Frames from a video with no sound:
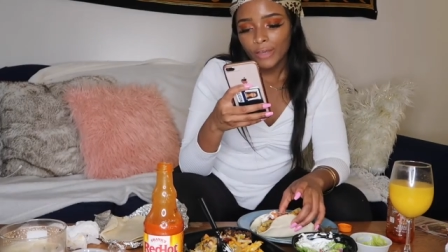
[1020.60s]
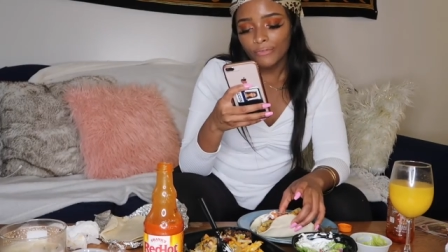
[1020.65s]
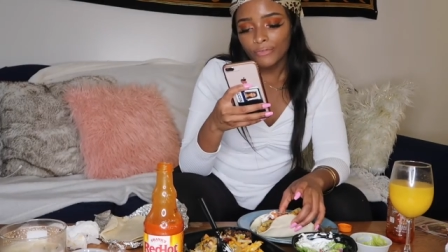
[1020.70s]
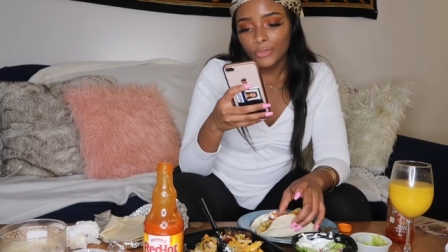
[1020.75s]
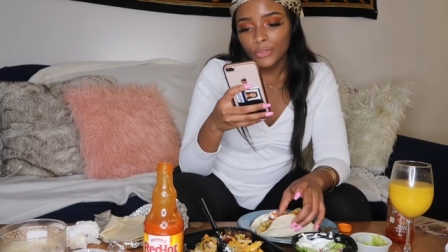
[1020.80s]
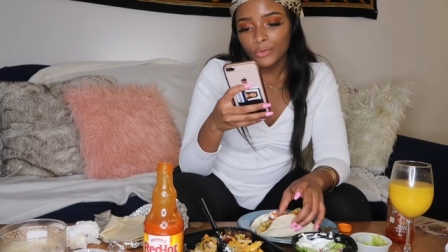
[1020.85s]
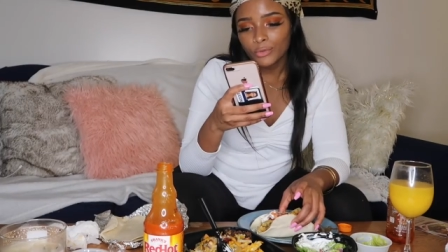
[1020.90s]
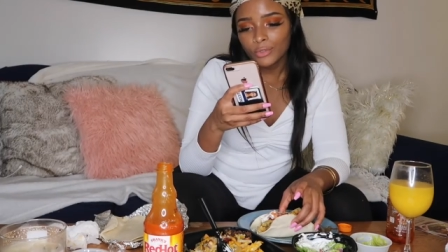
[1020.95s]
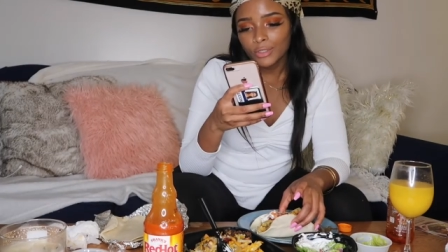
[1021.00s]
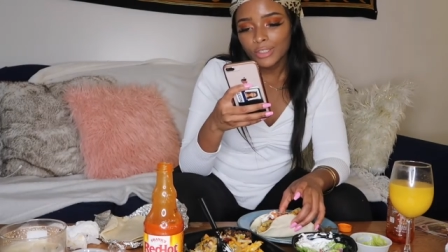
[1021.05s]
If
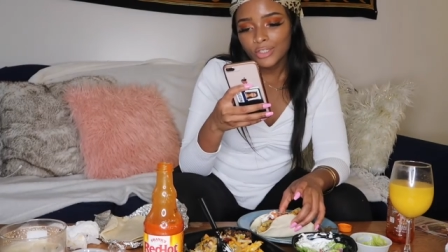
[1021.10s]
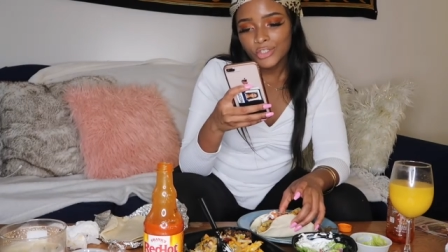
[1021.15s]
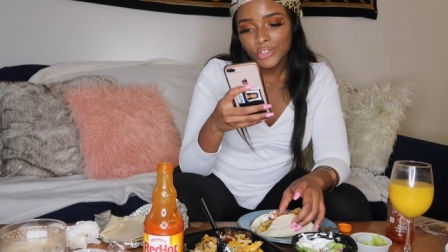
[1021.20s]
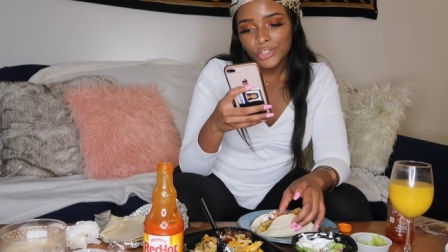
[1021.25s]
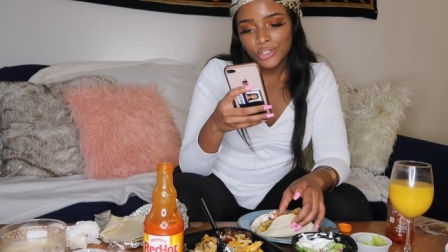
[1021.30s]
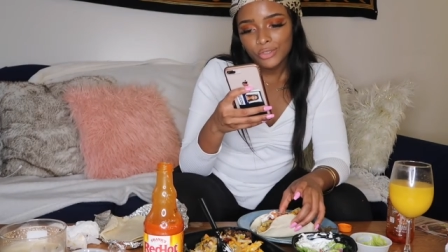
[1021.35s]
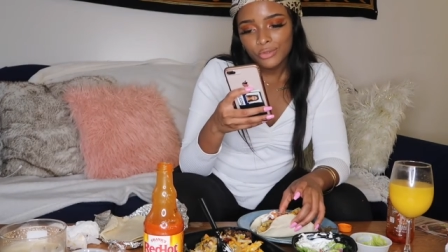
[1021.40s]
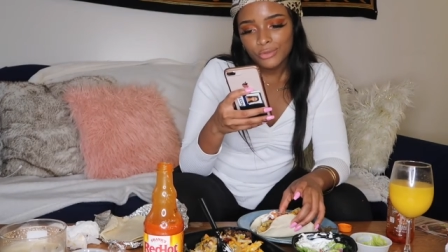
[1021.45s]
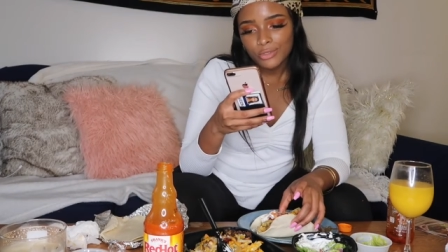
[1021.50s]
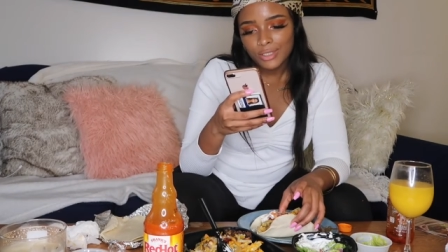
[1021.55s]
you could
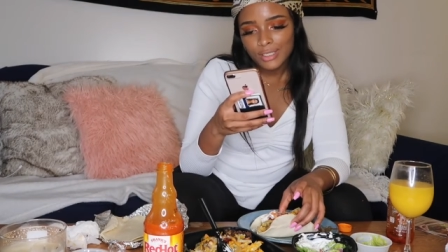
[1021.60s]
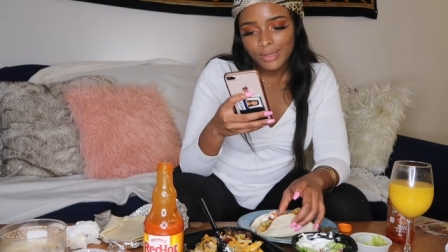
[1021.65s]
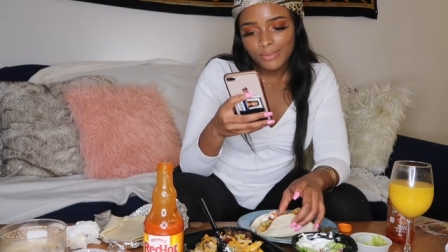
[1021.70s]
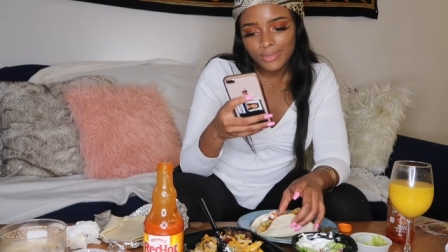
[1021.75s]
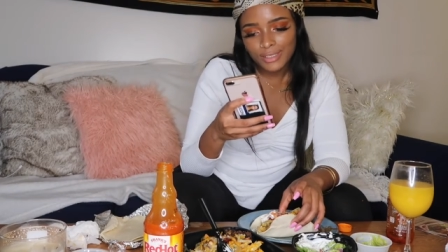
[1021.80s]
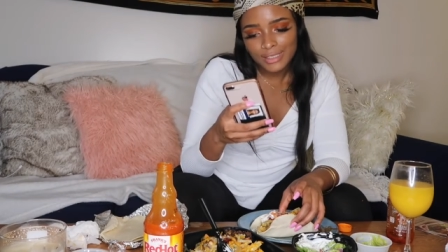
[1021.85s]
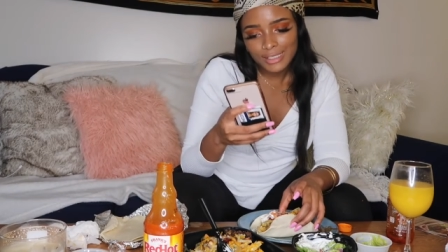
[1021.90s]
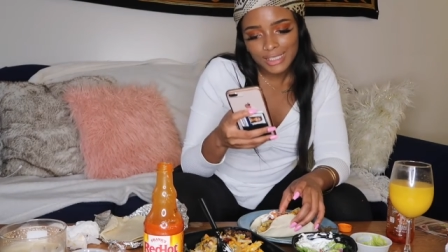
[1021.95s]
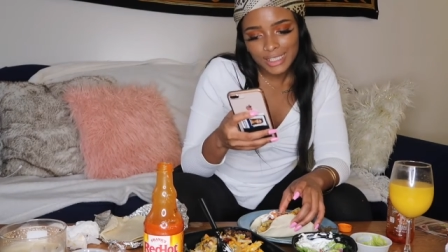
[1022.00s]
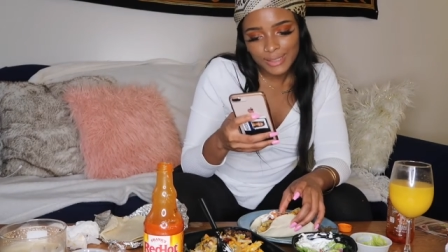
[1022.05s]
choose
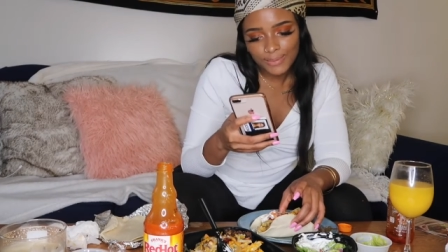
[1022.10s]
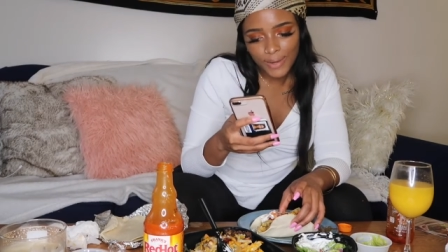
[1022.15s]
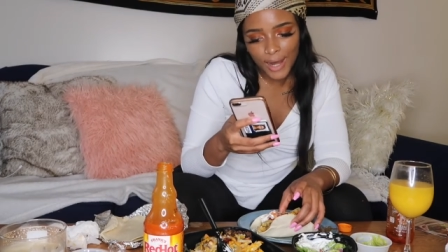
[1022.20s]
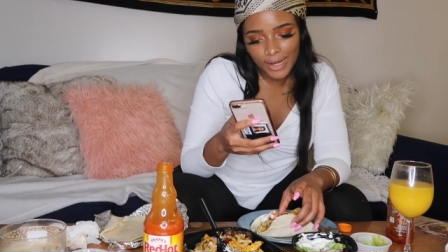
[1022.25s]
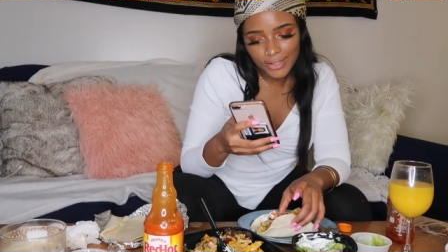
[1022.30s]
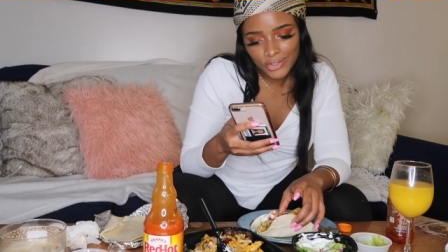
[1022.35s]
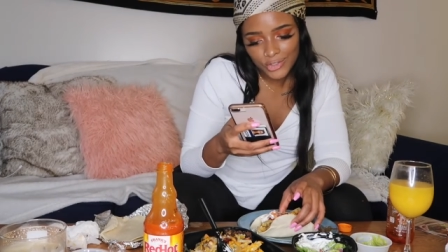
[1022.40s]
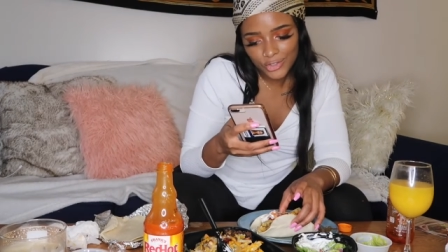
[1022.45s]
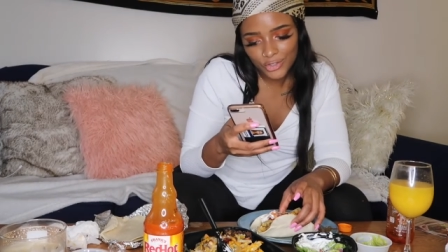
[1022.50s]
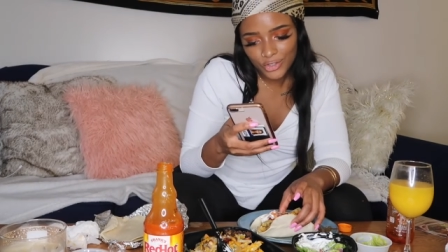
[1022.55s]
someone to
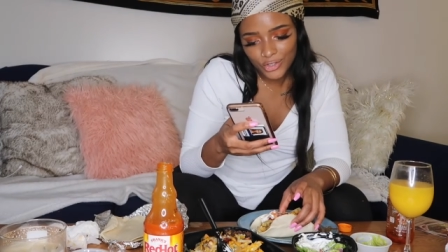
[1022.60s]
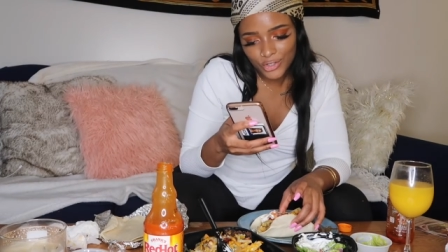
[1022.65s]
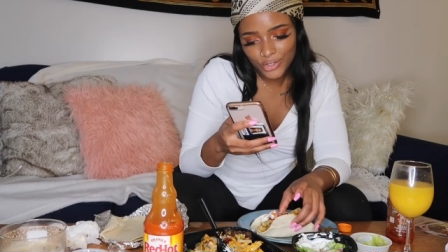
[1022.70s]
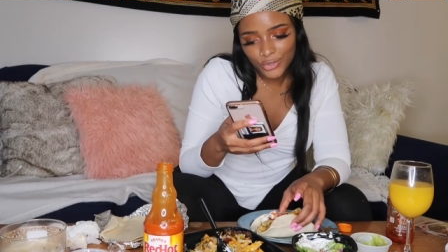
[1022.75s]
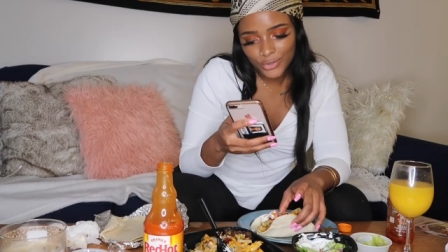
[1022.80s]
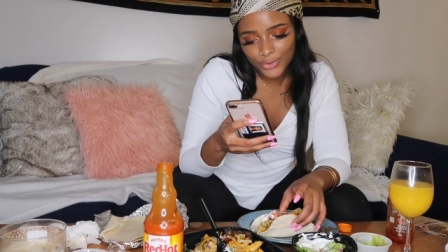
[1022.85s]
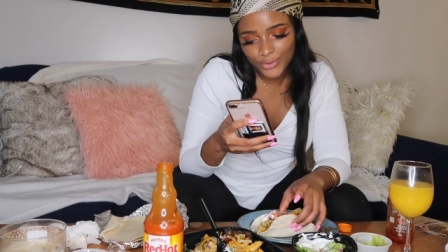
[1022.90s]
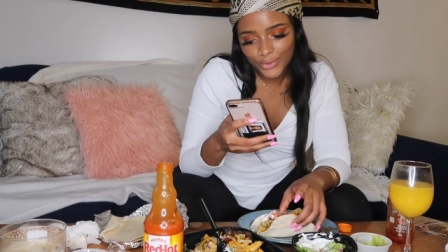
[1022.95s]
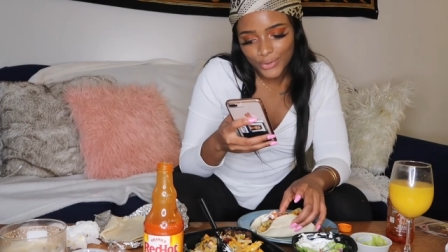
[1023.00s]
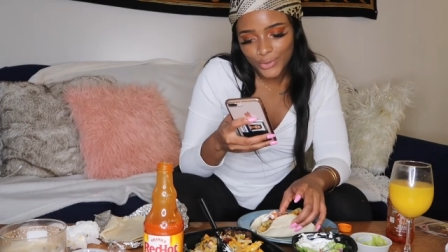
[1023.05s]
sponsor
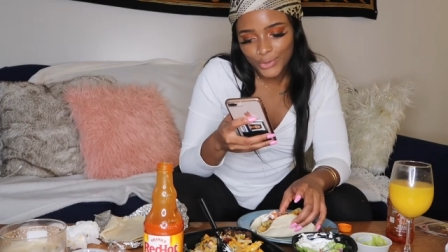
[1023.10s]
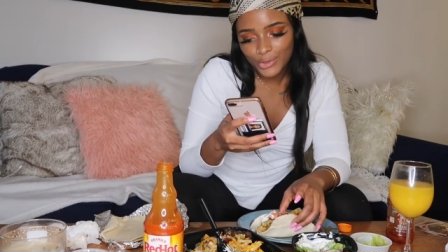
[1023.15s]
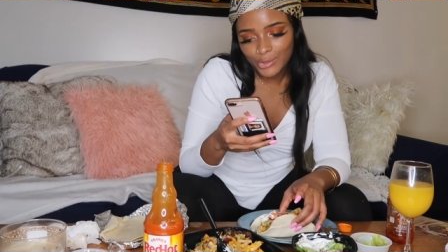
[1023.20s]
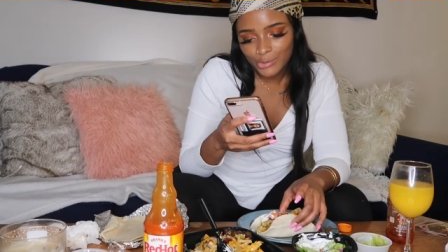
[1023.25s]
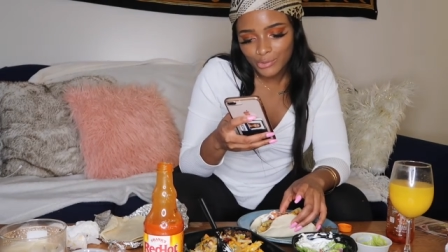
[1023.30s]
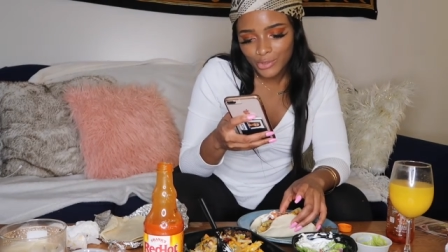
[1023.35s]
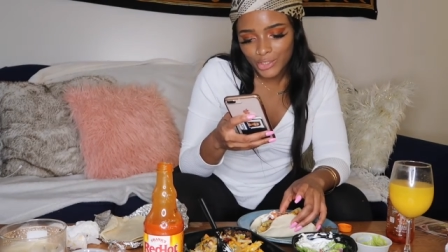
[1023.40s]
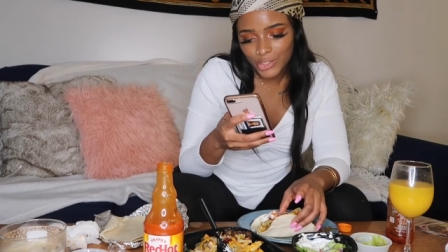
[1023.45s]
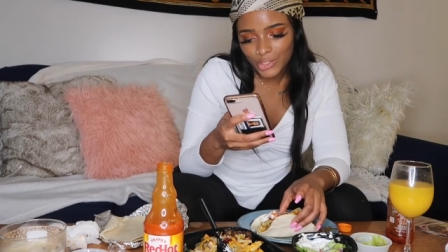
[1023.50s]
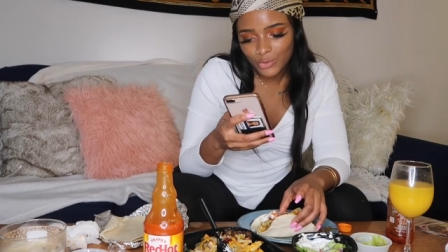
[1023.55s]
you,
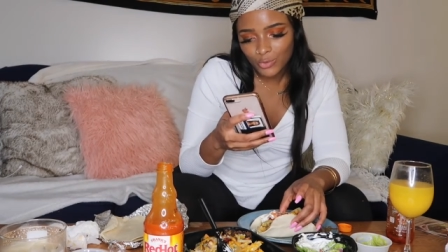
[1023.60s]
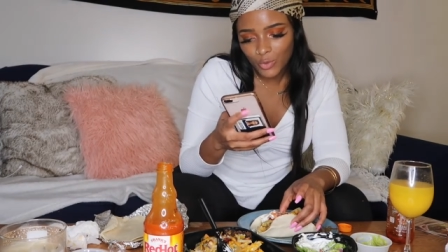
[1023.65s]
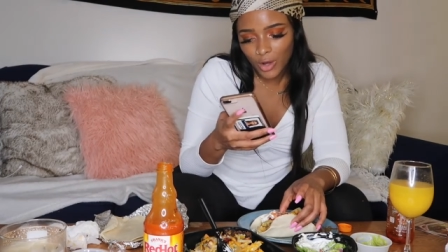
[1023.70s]
who would you